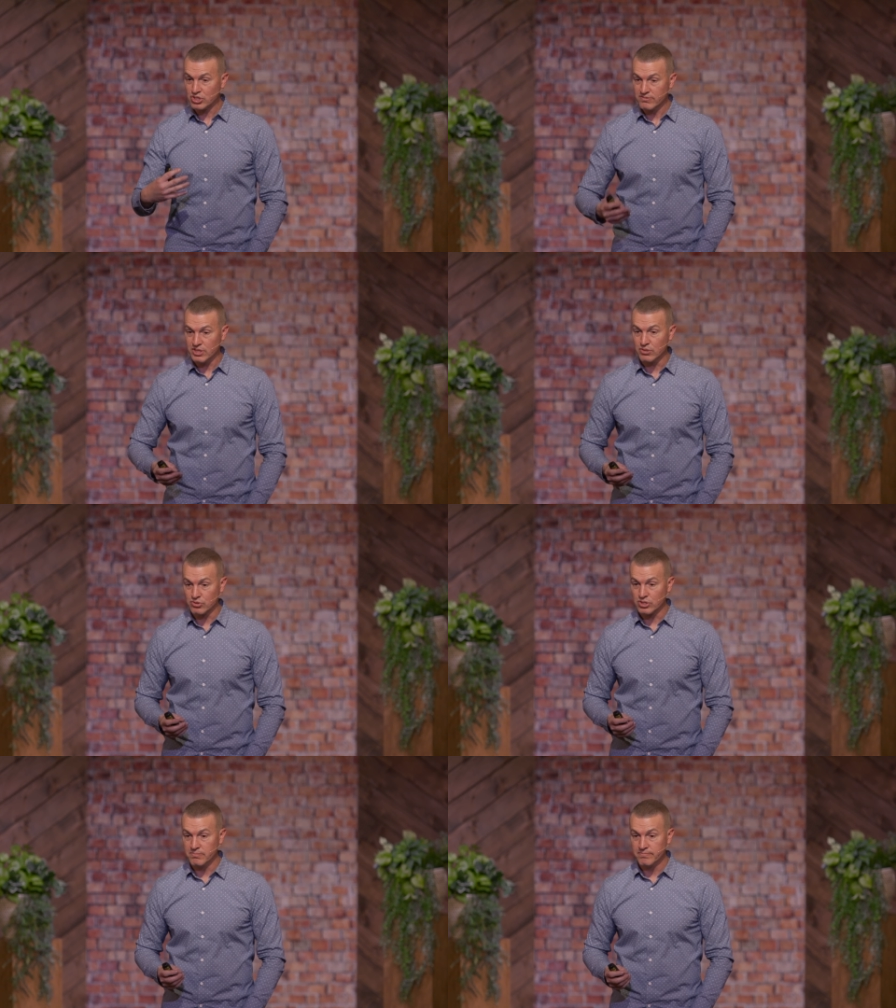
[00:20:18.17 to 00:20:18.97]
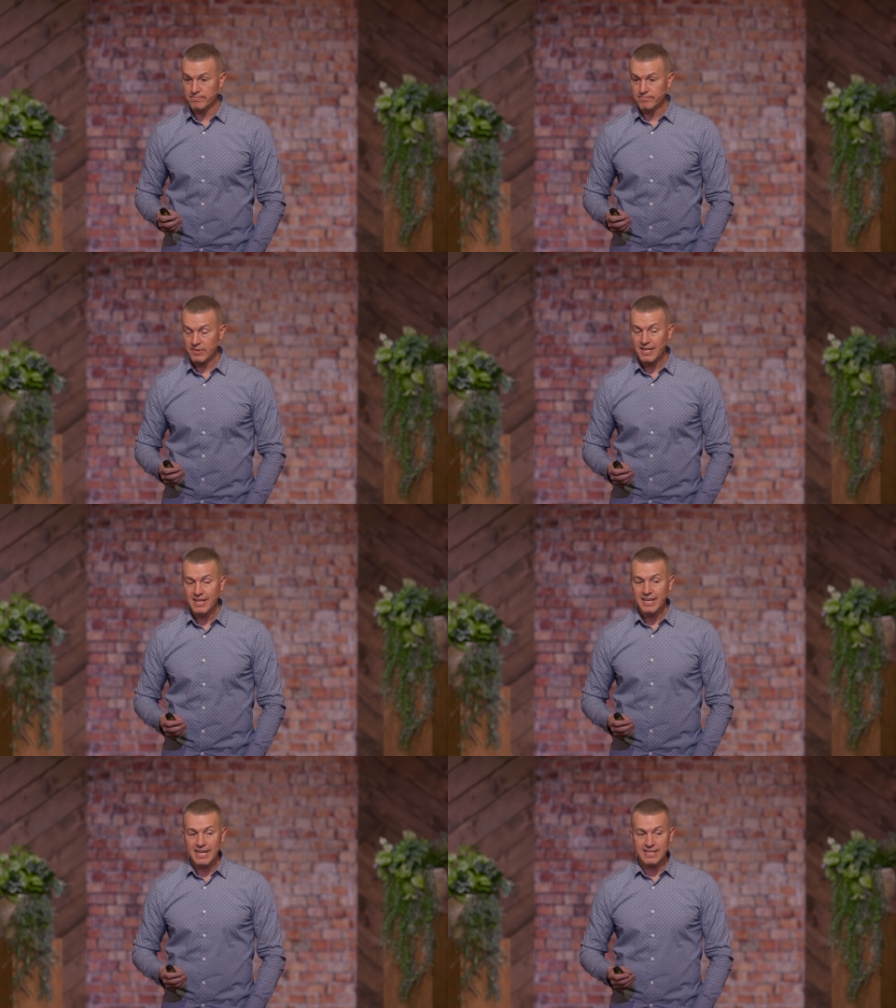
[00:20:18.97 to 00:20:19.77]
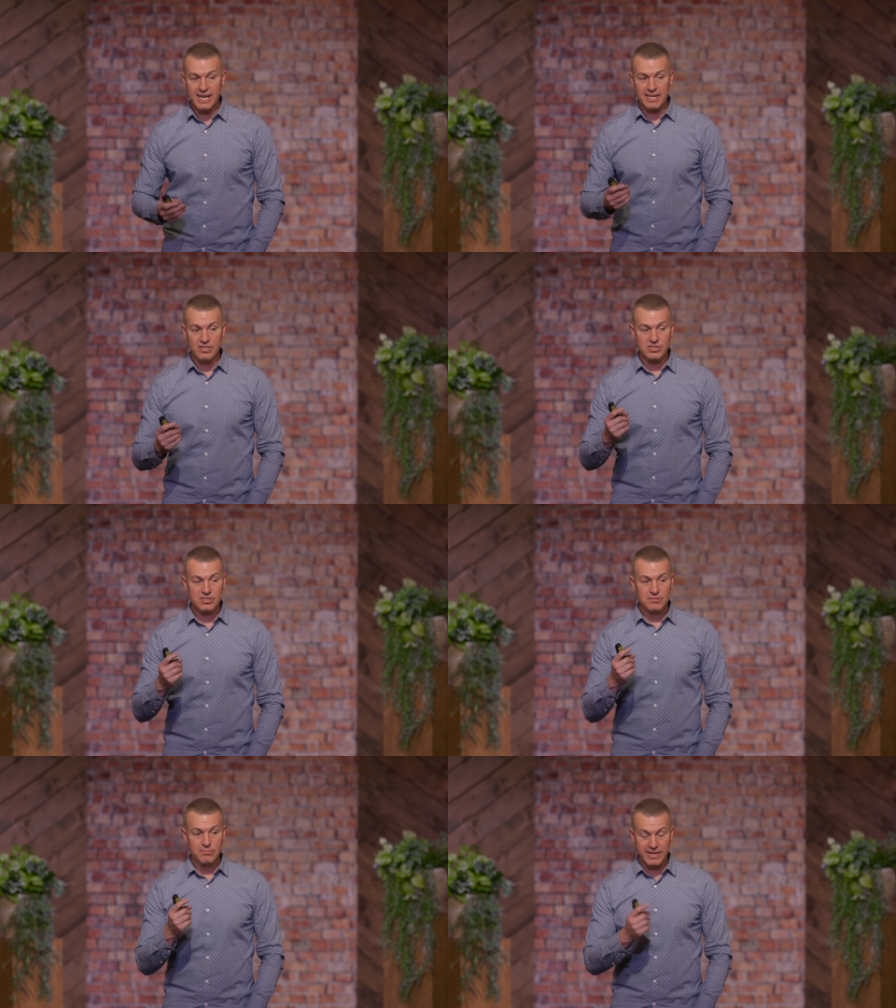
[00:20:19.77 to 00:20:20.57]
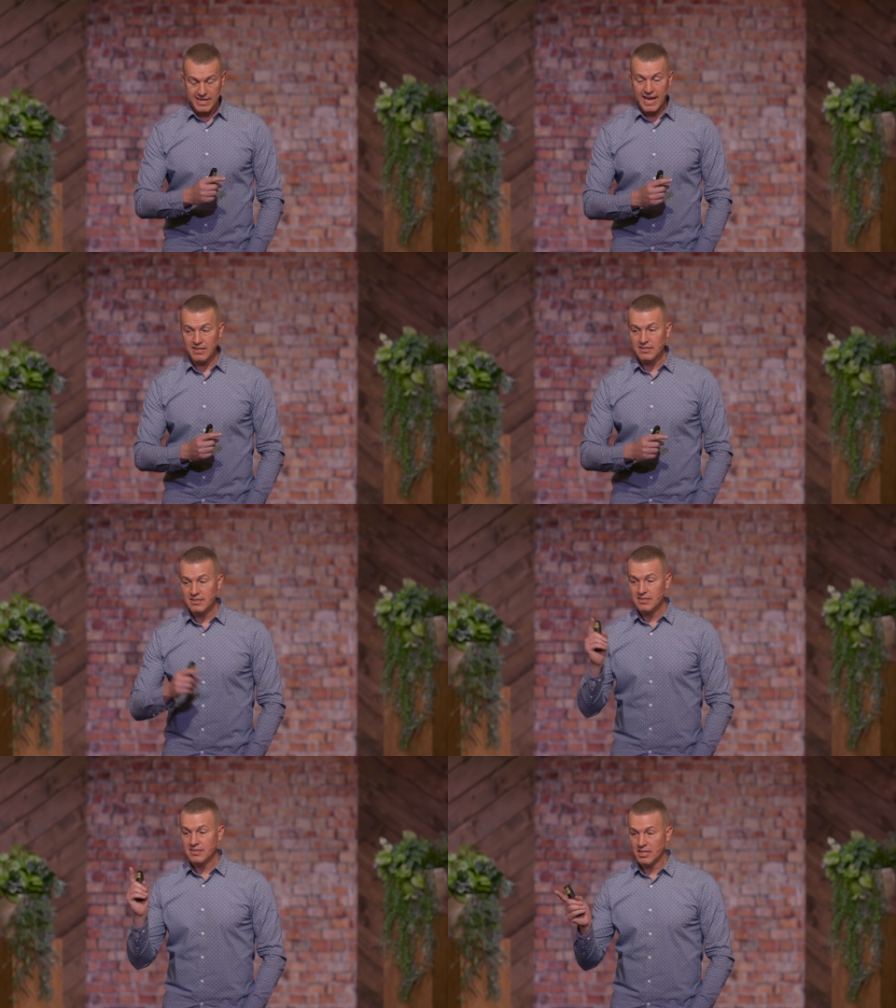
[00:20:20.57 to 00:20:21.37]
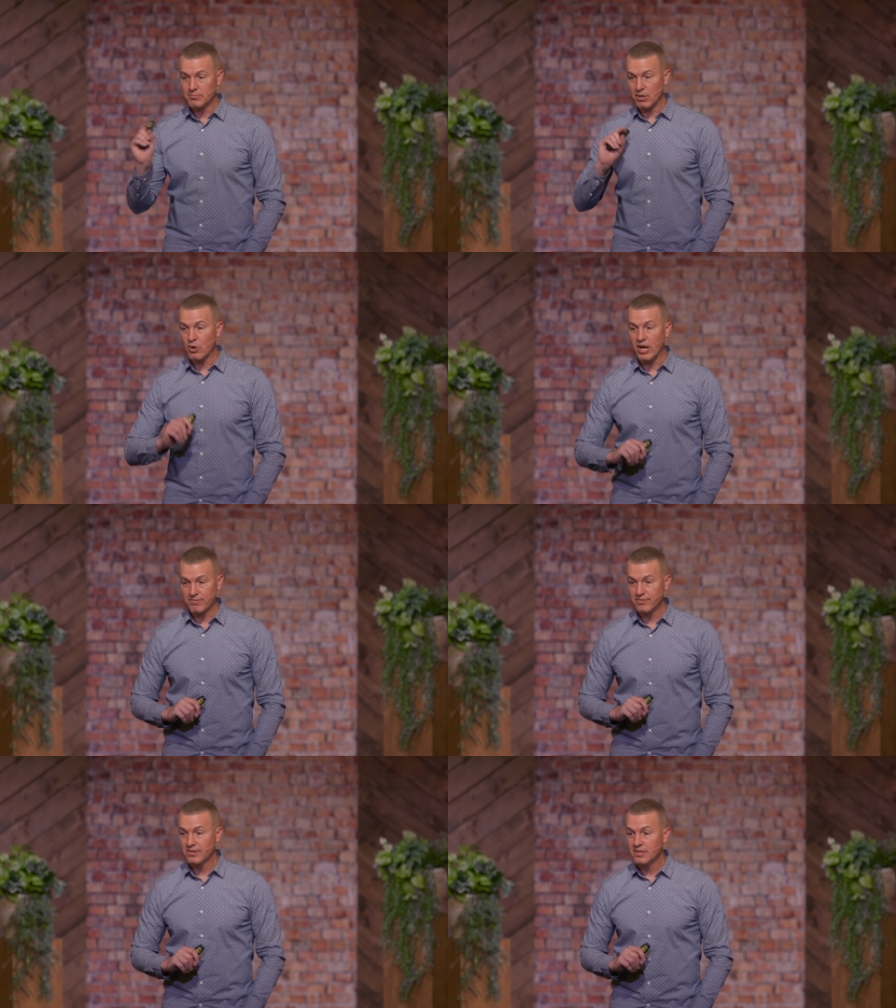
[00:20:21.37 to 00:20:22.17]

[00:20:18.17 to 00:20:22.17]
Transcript: of leadership. And that is my dad and my wife.